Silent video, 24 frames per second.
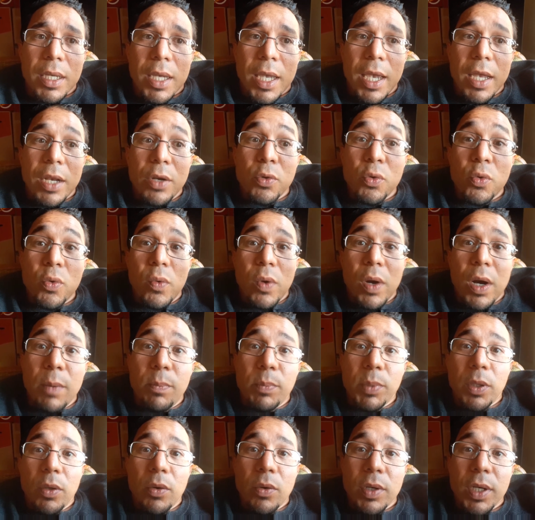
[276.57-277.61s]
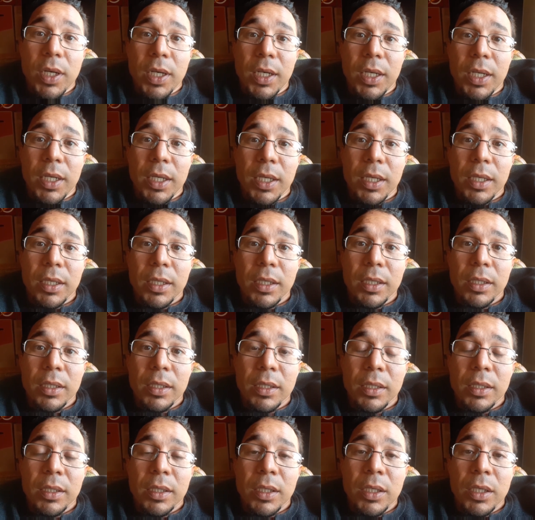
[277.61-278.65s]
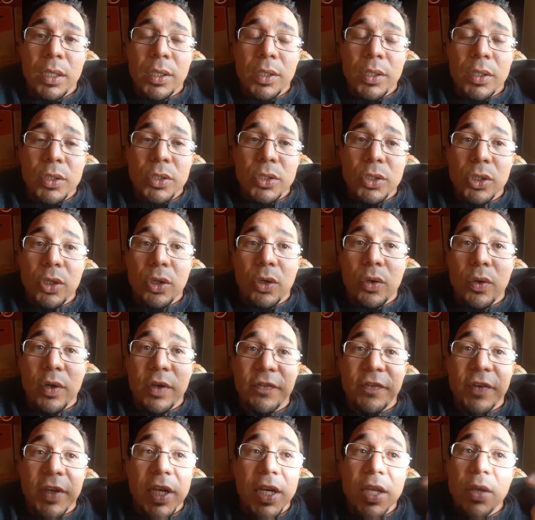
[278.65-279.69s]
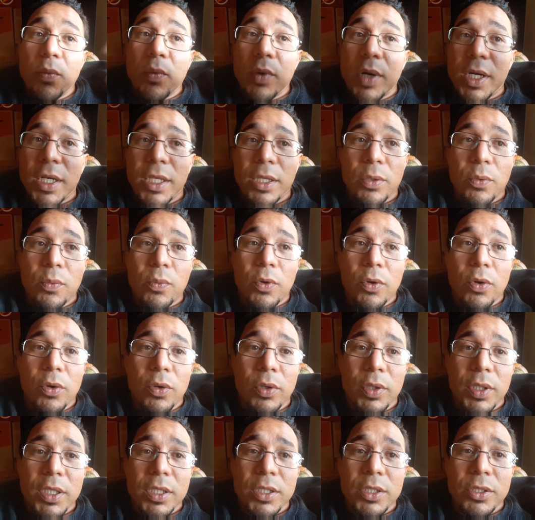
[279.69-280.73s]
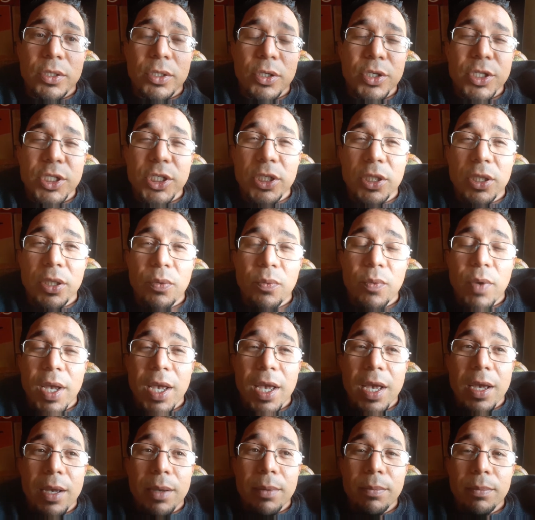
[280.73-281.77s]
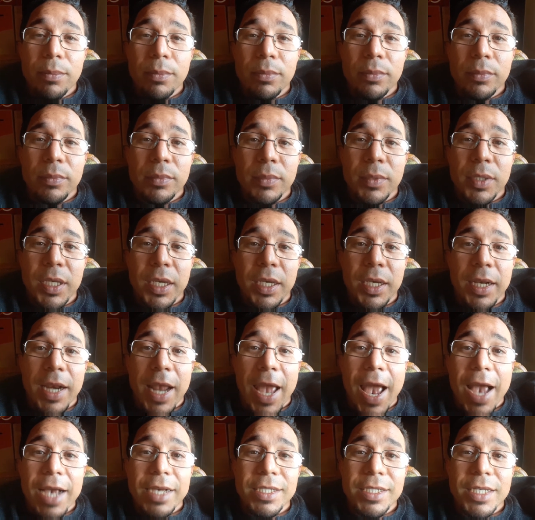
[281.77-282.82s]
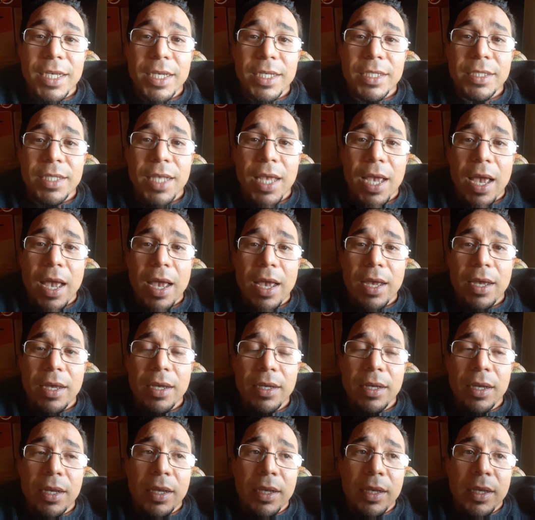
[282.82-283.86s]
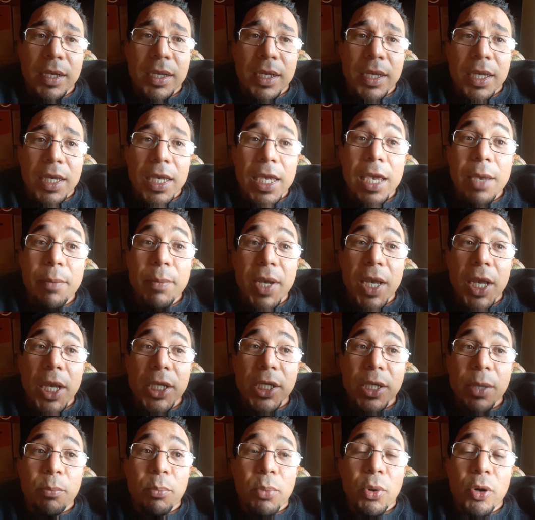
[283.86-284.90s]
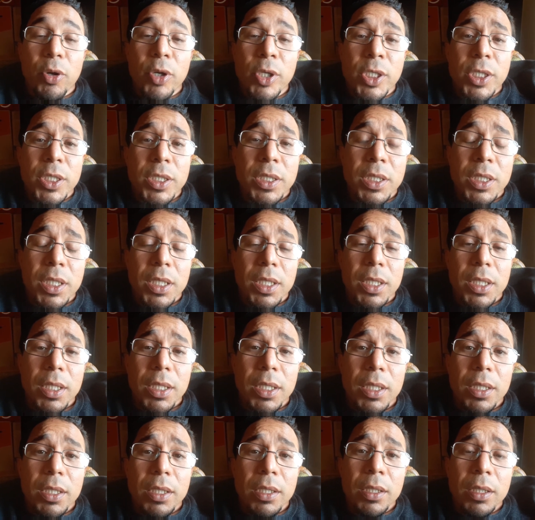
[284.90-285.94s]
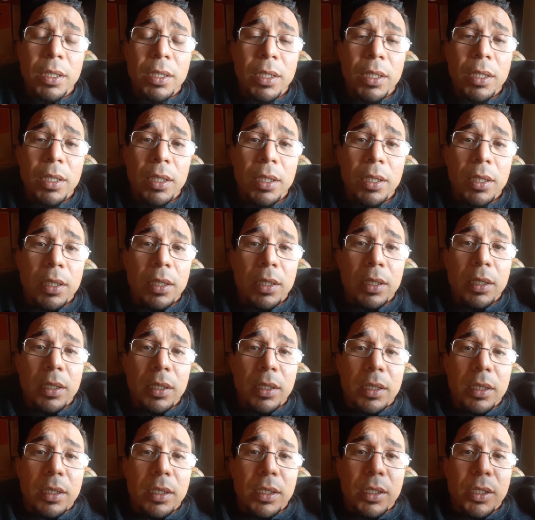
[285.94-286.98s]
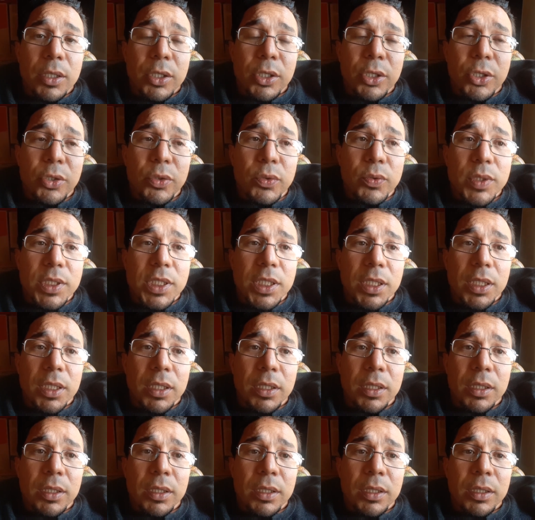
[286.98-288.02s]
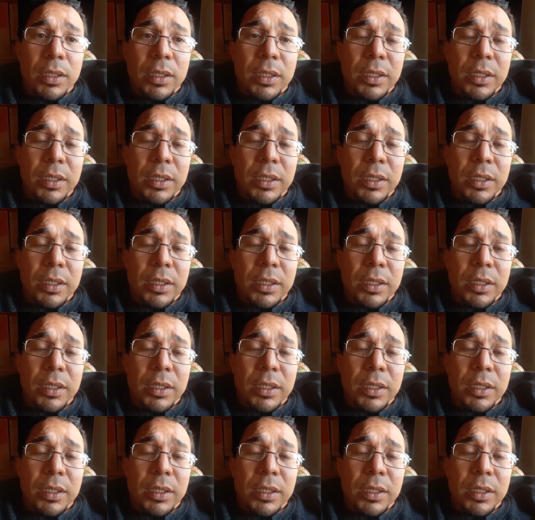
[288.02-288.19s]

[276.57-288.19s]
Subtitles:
and who uploaded it. So if anyone in the world is searching the web, they can access that image and purchase it using